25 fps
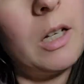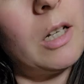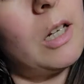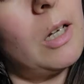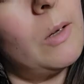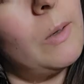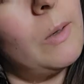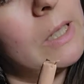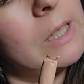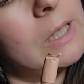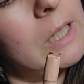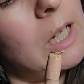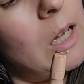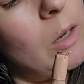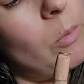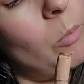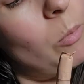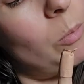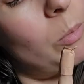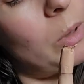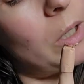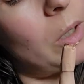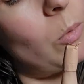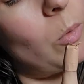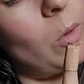going
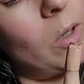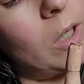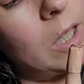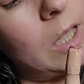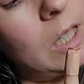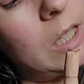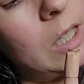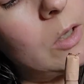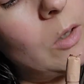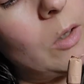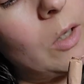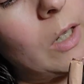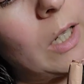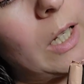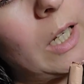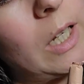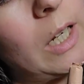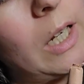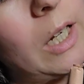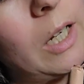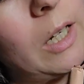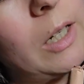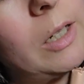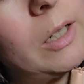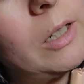down a bit wonky
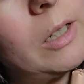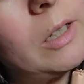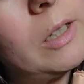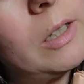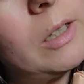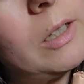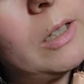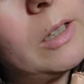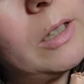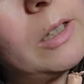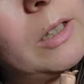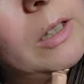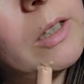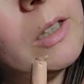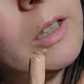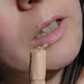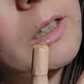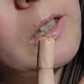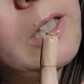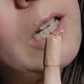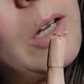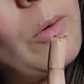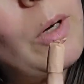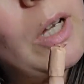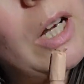donkey.
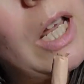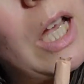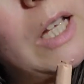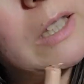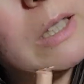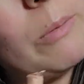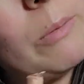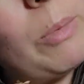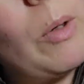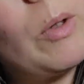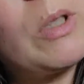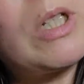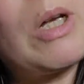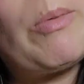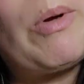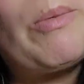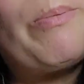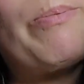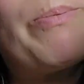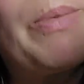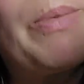That one I had to build up a